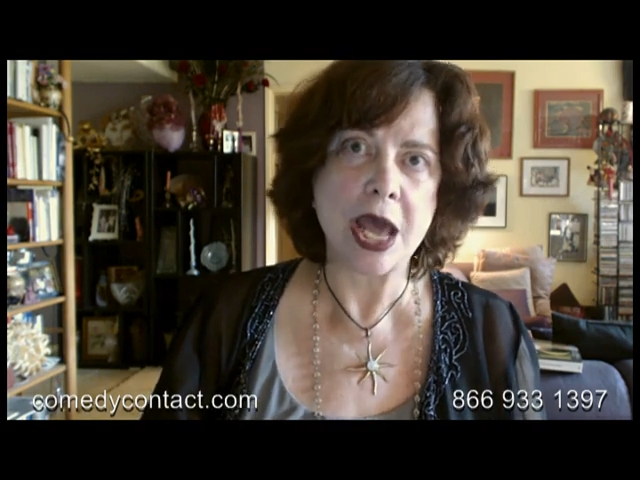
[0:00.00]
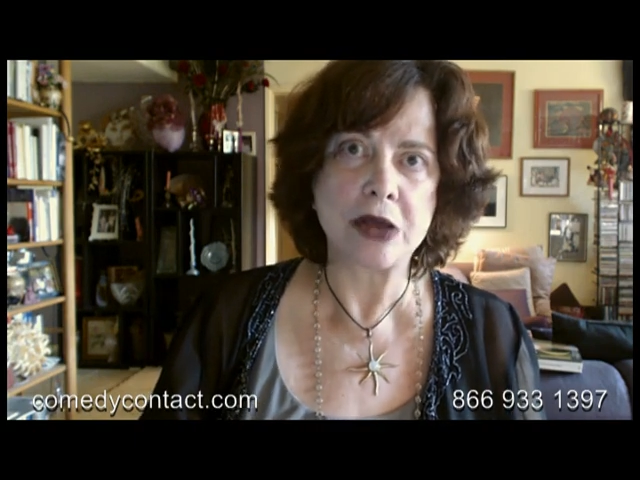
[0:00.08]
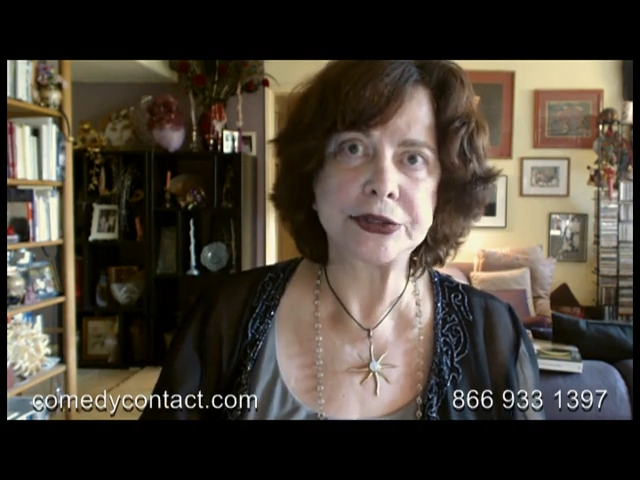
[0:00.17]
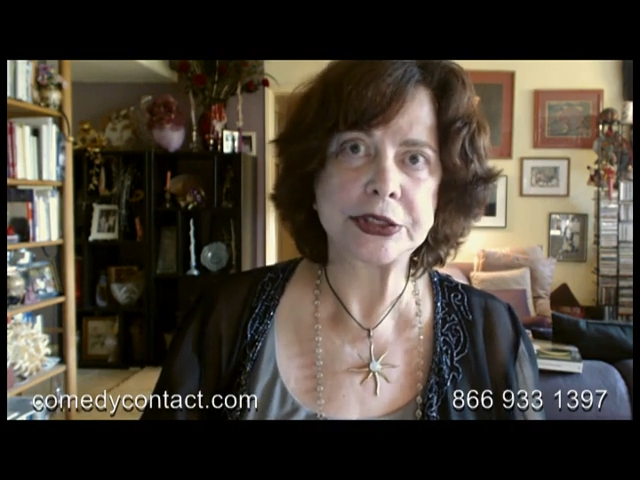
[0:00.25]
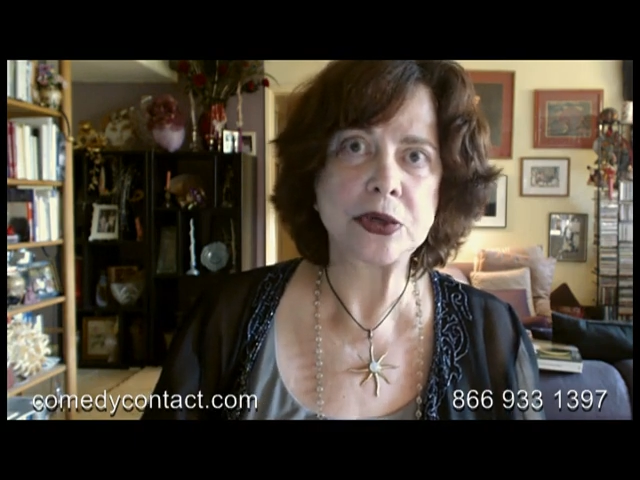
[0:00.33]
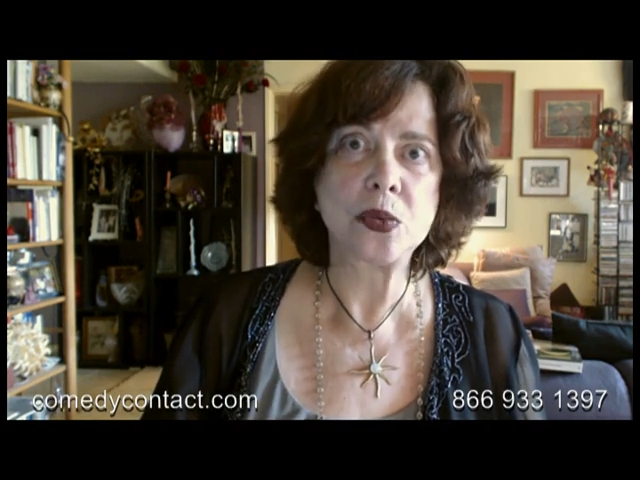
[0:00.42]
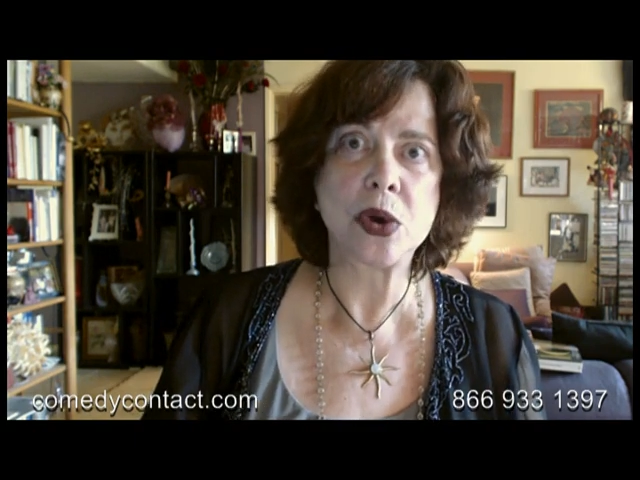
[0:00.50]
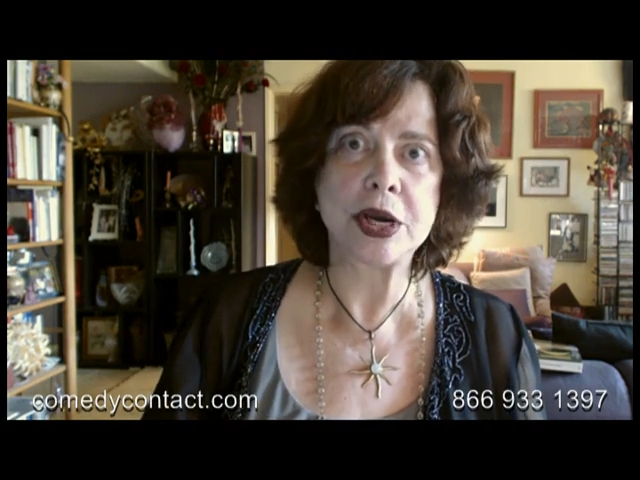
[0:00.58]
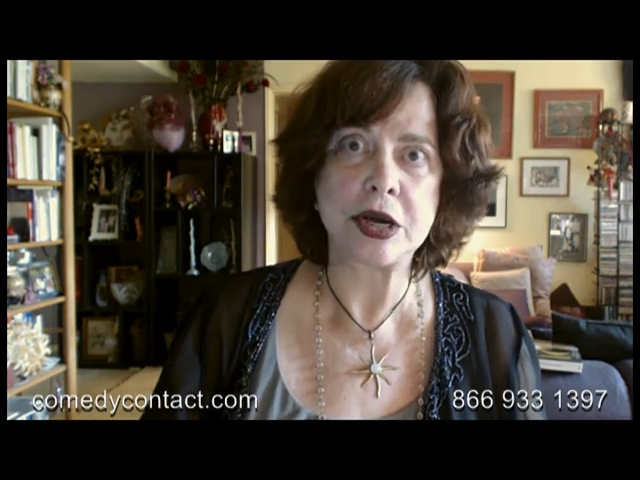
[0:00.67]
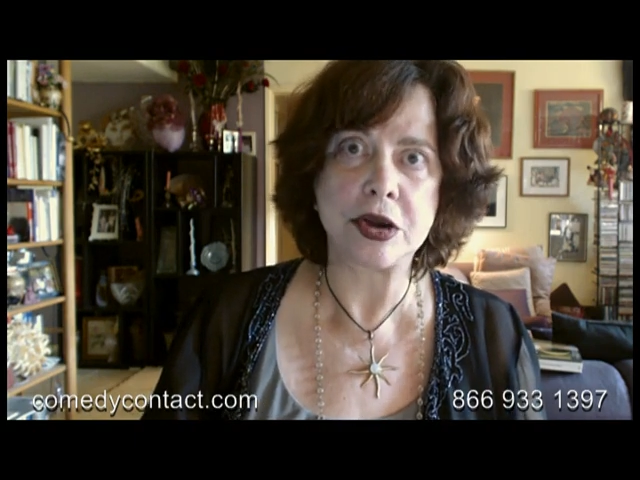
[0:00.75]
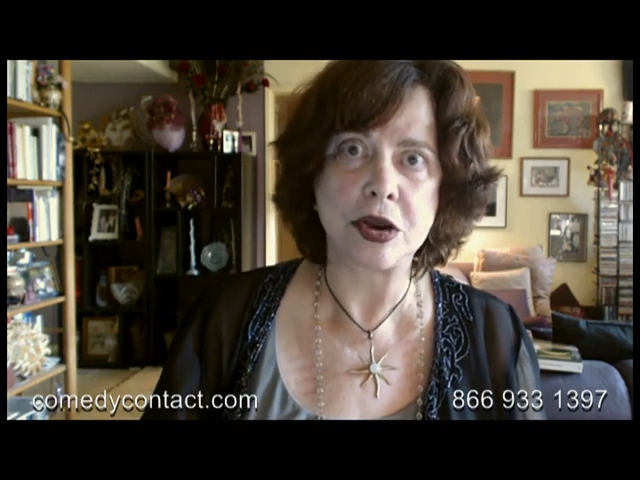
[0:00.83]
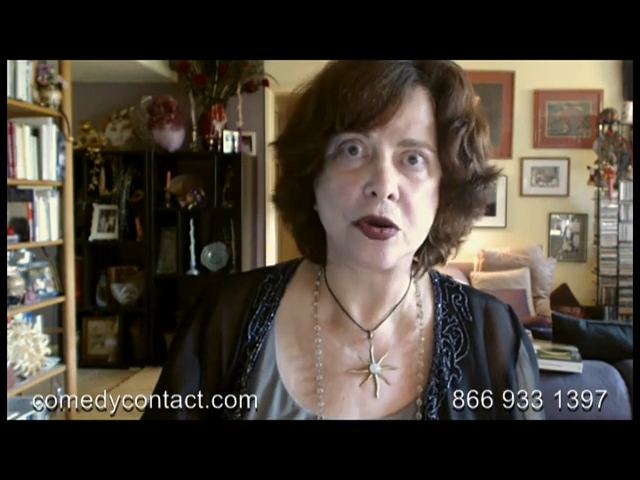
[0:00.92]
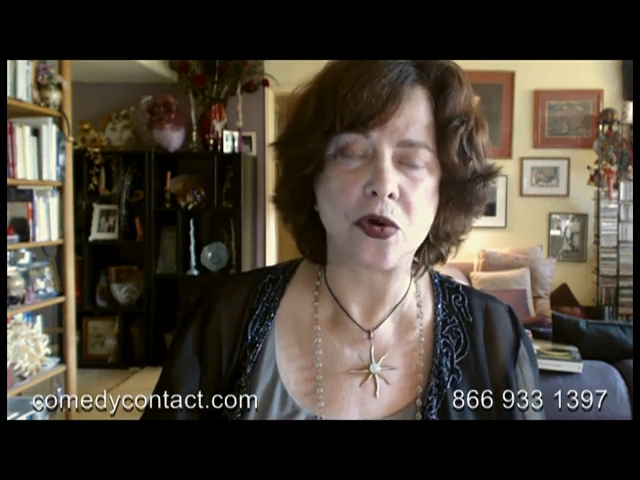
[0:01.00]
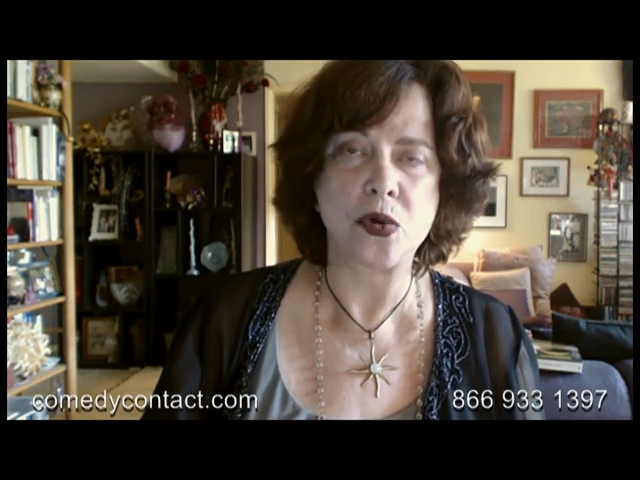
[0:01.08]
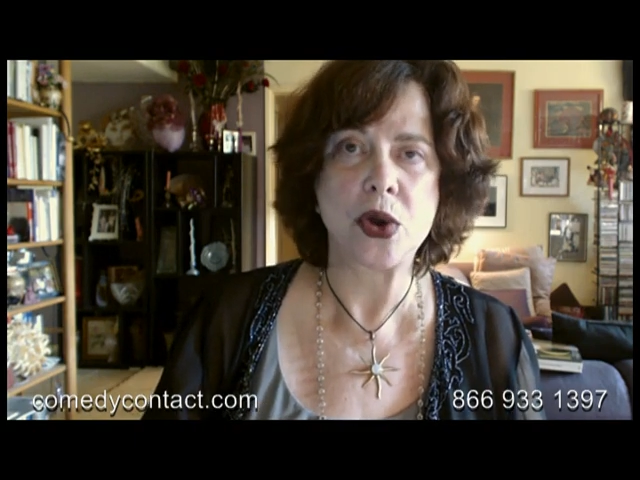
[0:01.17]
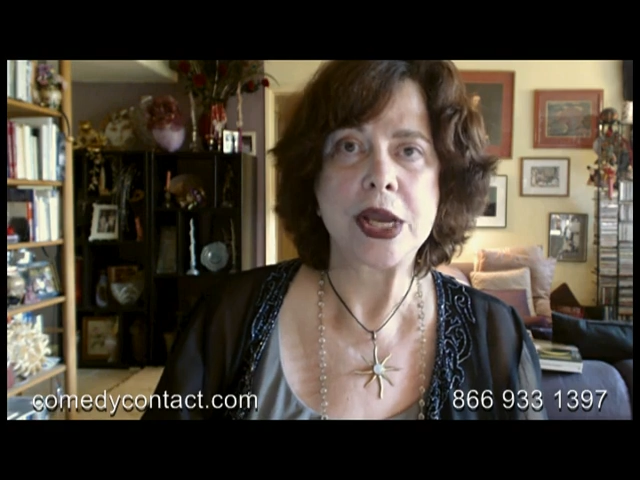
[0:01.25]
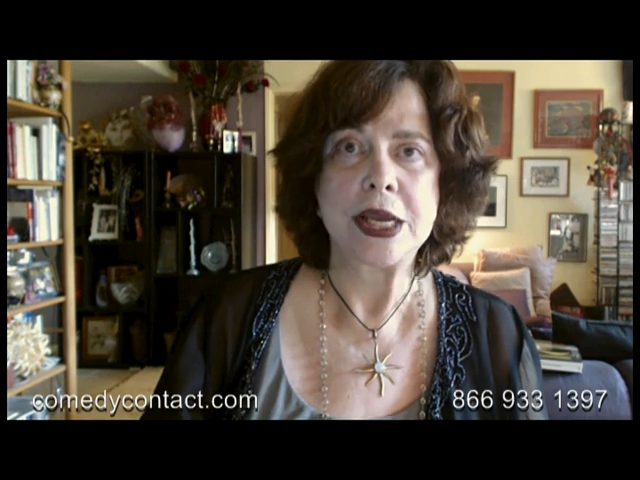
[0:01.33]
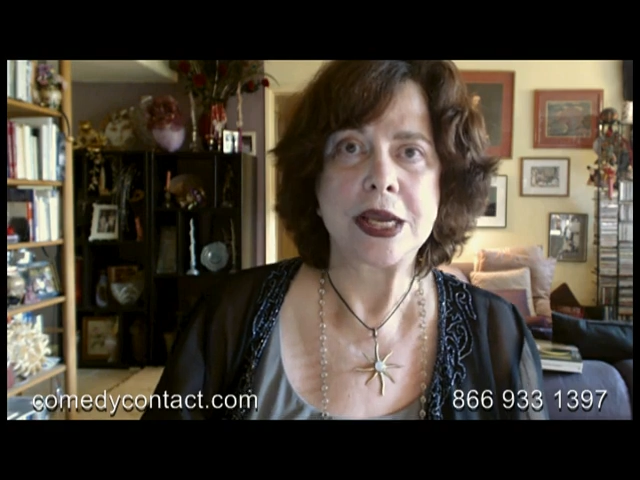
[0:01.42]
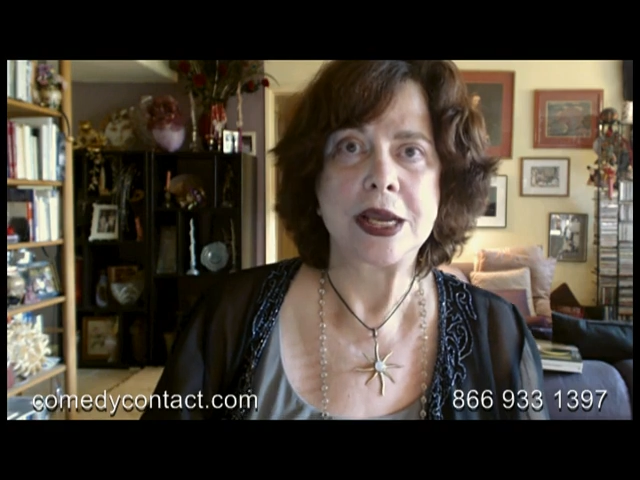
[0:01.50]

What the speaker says: I also want to know